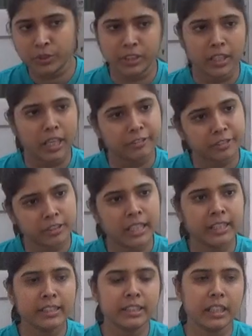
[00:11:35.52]
No, sir. After
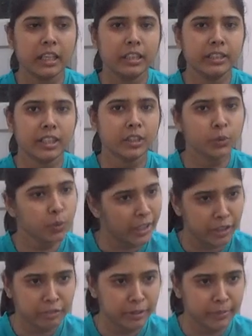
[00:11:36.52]
that, there are two
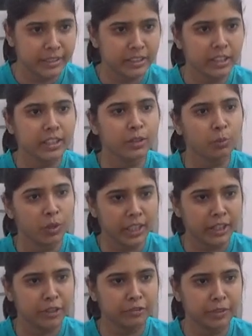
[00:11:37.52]
kind of debates, sir. In one
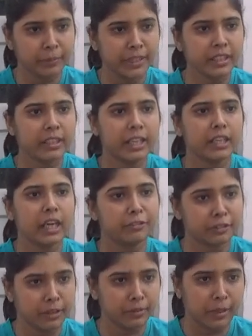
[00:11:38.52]
kind of debate, like
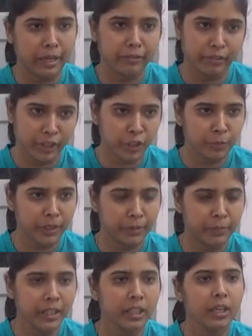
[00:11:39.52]
after I finish my
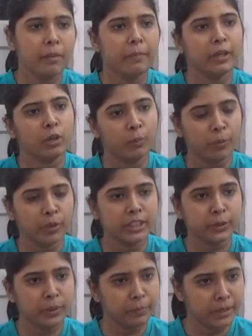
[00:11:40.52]
debate, my
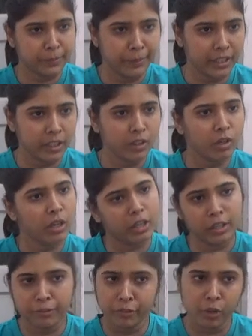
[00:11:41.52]
opponents will be speaking
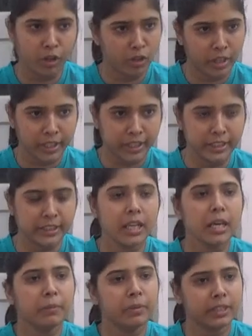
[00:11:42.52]
and for or against.
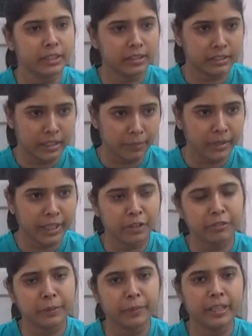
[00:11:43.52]
But in some
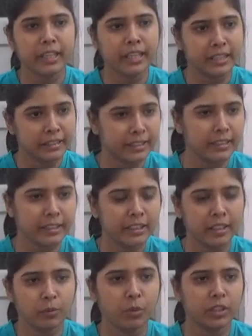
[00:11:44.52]
kind of debate, like
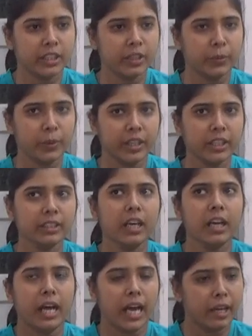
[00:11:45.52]
recently, what they are doing is,
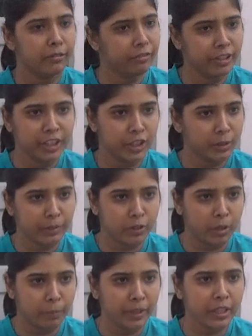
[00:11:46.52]
I am finishing my
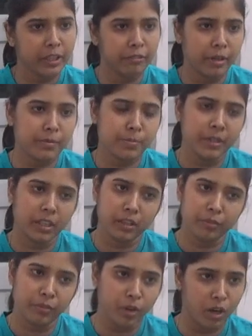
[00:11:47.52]
topic. If I am
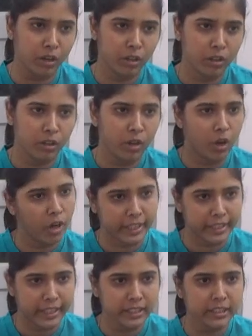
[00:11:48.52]
speaking in for or
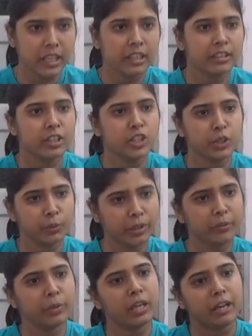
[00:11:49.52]
against, the
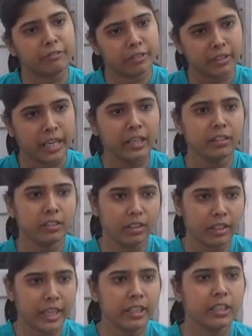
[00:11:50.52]
jury will after
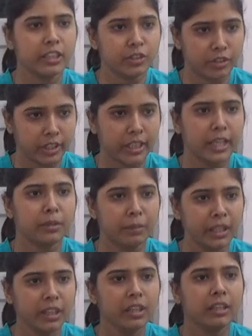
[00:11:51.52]
that can interrogate
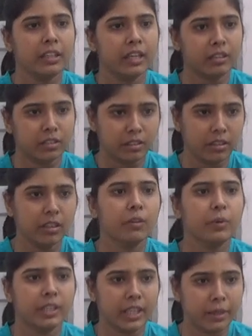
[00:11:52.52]
me that
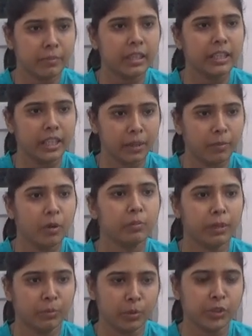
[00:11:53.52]
whether I am clear
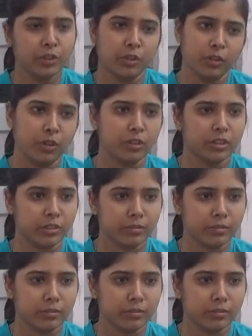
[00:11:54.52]
about my motion or not.